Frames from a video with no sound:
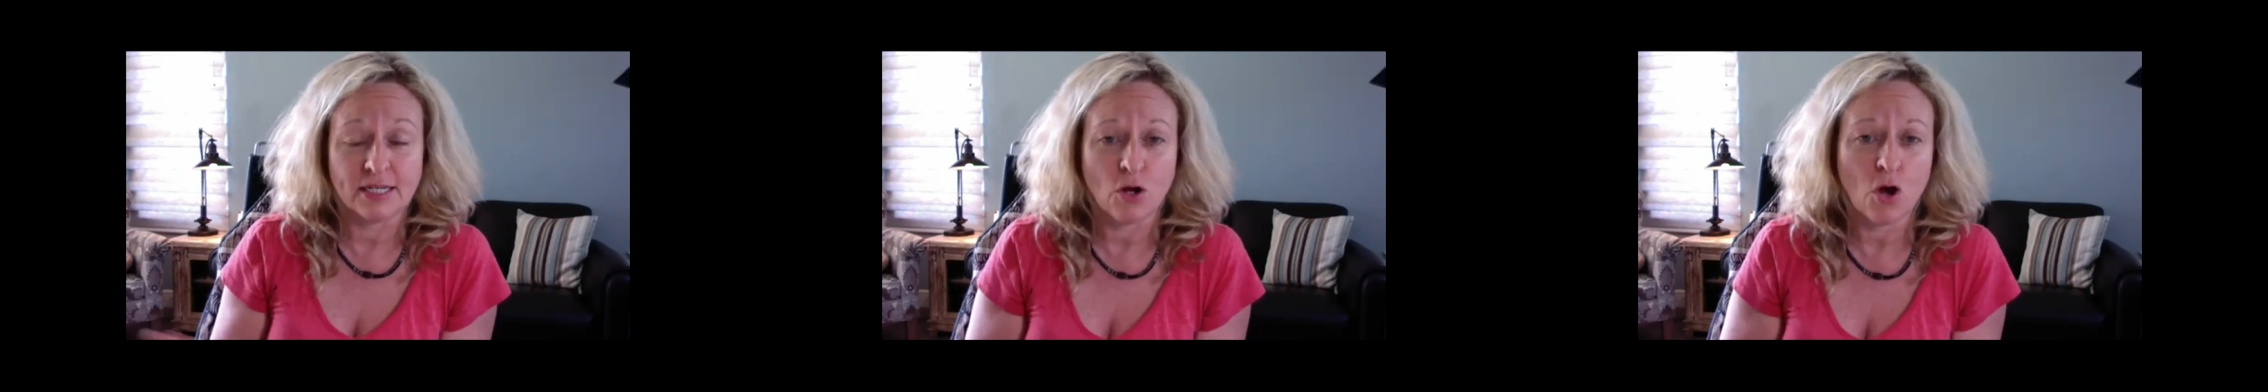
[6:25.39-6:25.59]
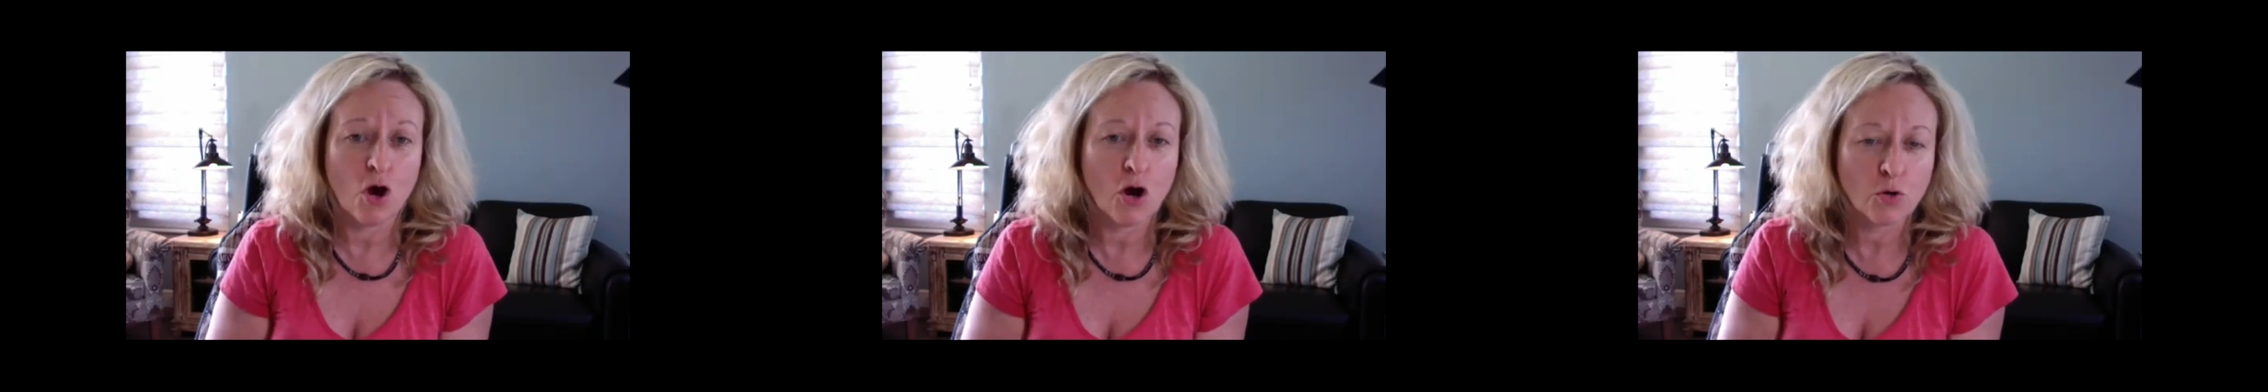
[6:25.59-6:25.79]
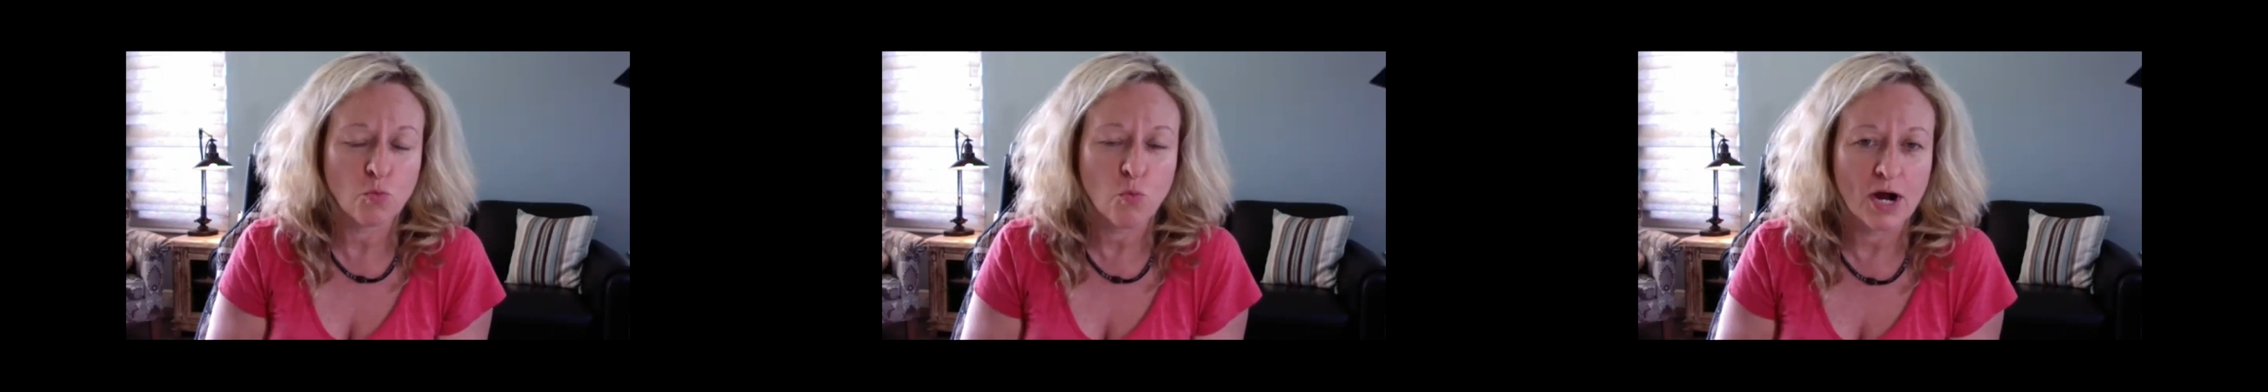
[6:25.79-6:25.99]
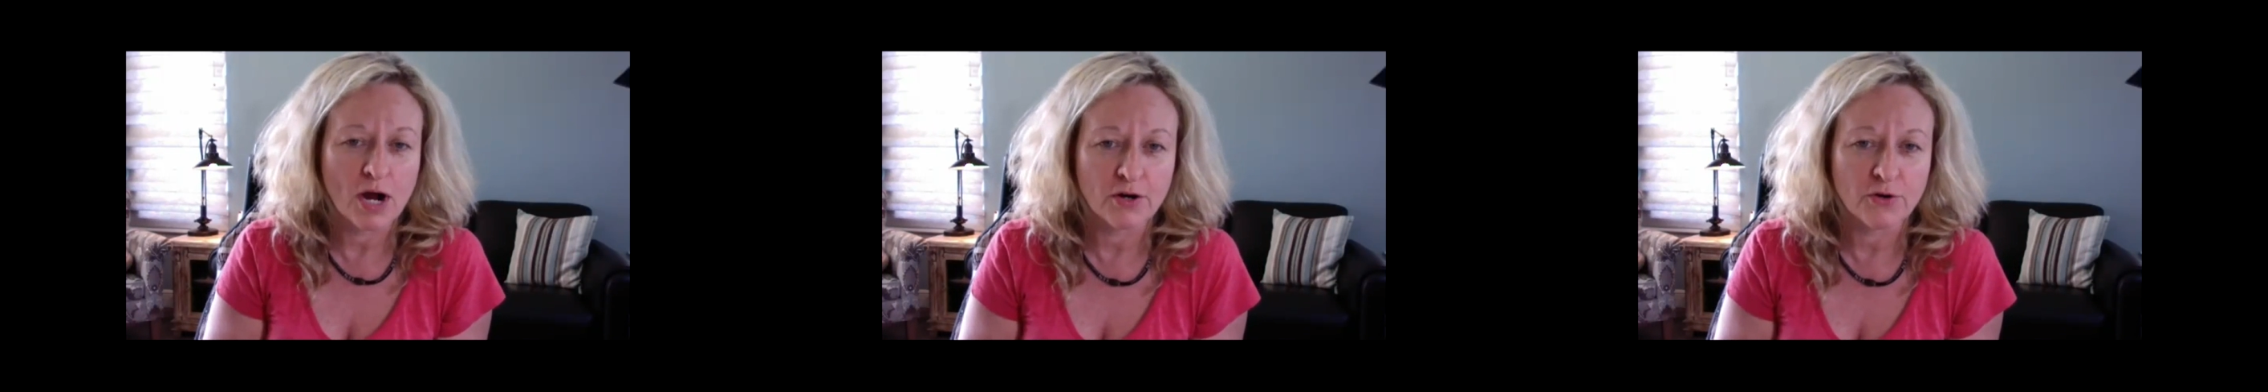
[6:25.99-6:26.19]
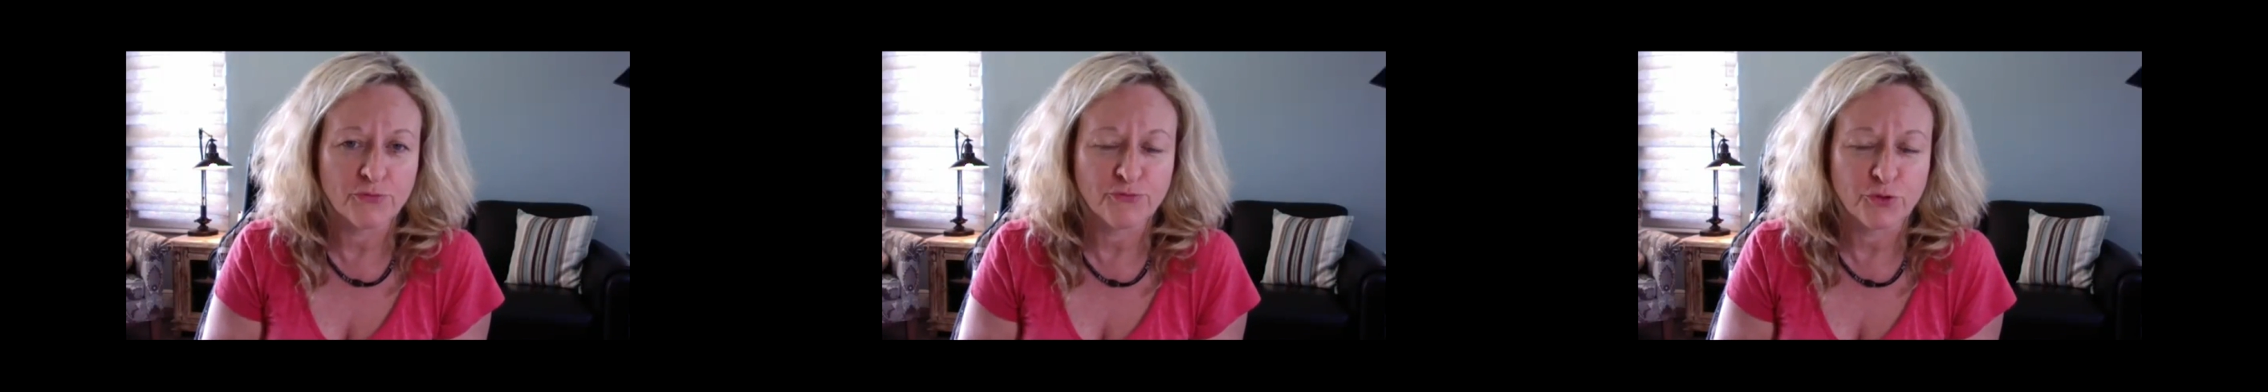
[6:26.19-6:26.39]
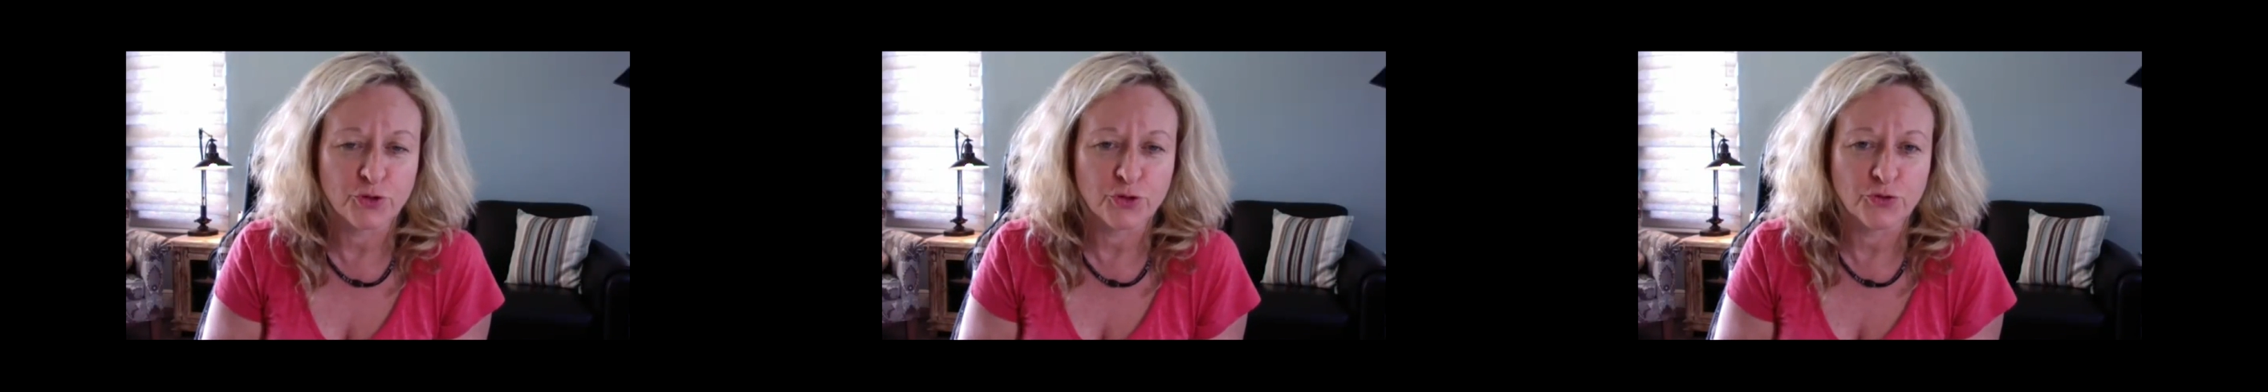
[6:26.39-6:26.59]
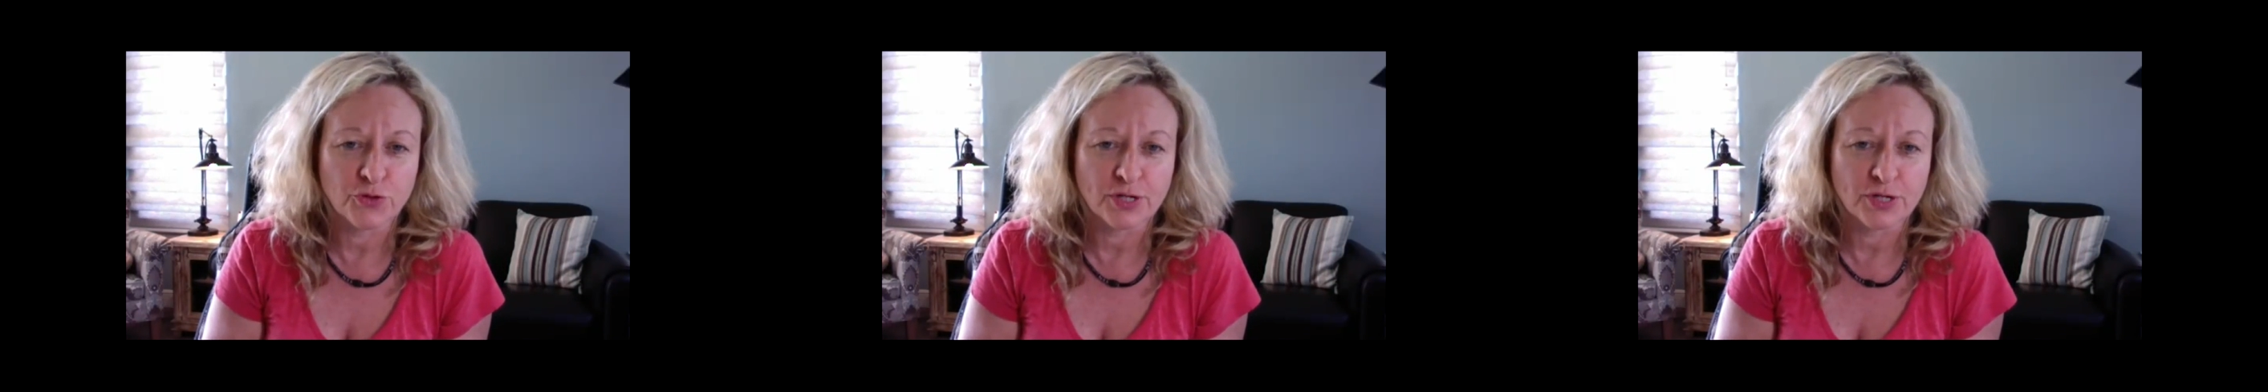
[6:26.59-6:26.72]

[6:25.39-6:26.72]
and hardwire for your